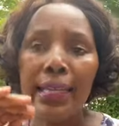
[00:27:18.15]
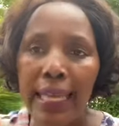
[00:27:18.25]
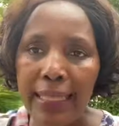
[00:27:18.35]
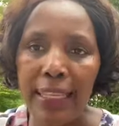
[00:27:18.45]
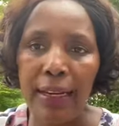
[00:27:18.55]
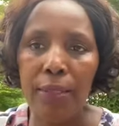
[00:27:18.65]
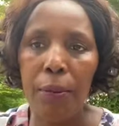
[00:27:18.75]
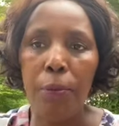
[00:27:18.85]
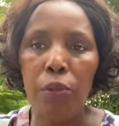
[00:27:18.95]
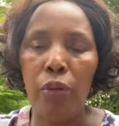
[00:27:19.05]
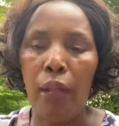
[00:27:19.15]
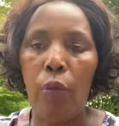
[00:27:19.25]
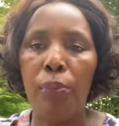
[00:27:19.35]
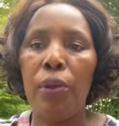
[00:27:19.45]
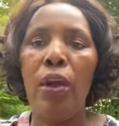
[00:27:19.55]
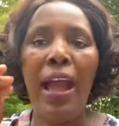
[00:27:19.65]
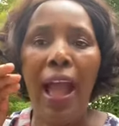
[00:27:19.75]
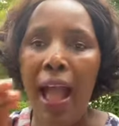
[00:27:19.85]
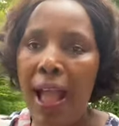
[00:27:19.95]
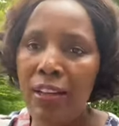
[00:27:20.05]
get the right people to help you
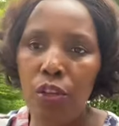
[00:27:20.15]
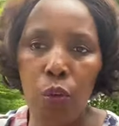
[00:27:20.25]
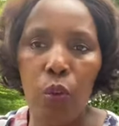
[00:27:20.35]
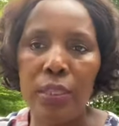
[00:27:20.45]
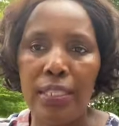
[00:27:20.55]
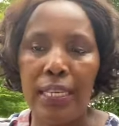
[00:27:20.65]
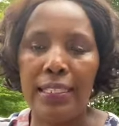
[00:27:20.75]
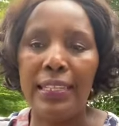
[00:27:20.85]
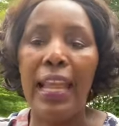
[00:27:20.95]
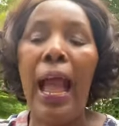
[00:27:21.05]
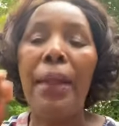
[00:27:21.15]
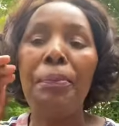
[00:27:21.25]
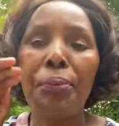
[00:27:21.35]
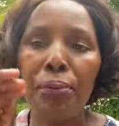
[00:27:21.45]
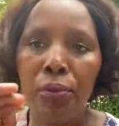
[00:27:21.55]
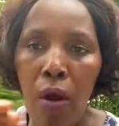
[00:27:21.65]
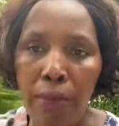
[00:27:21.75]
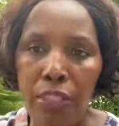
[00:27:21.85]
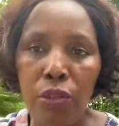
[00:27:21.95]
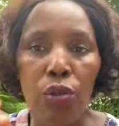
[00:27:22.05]
and you will succeed i
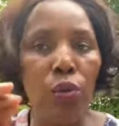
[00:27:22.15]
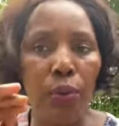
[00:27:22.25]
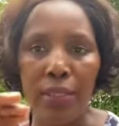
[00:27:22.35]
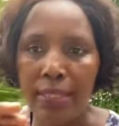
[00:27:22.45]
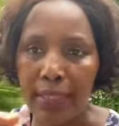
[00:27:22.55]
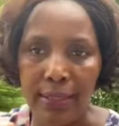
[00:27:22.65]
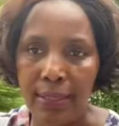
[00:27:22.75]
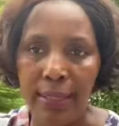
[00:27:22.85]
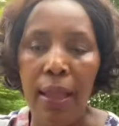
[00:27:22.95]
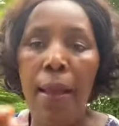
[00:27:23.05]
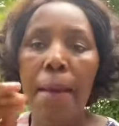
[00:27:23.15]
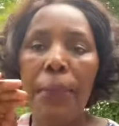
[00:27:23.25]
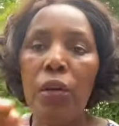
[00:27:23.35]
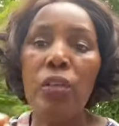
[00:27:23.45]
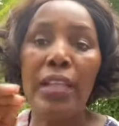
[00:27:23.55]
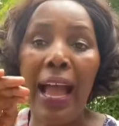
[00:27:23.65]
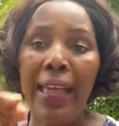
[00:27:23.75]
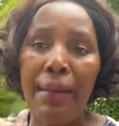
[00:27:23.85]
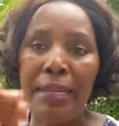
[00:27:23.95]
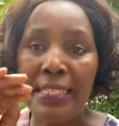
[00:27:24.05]
promise you you will succeed because i
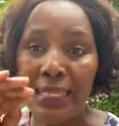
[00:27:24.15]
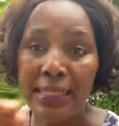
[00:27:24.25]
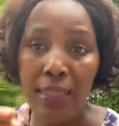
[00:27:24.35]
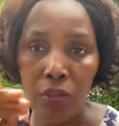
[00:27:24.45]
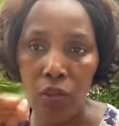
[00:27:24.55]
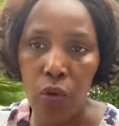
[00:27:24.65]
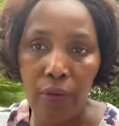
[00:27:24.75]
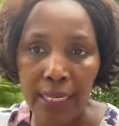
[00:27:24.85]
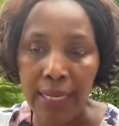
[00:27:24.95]
am a success story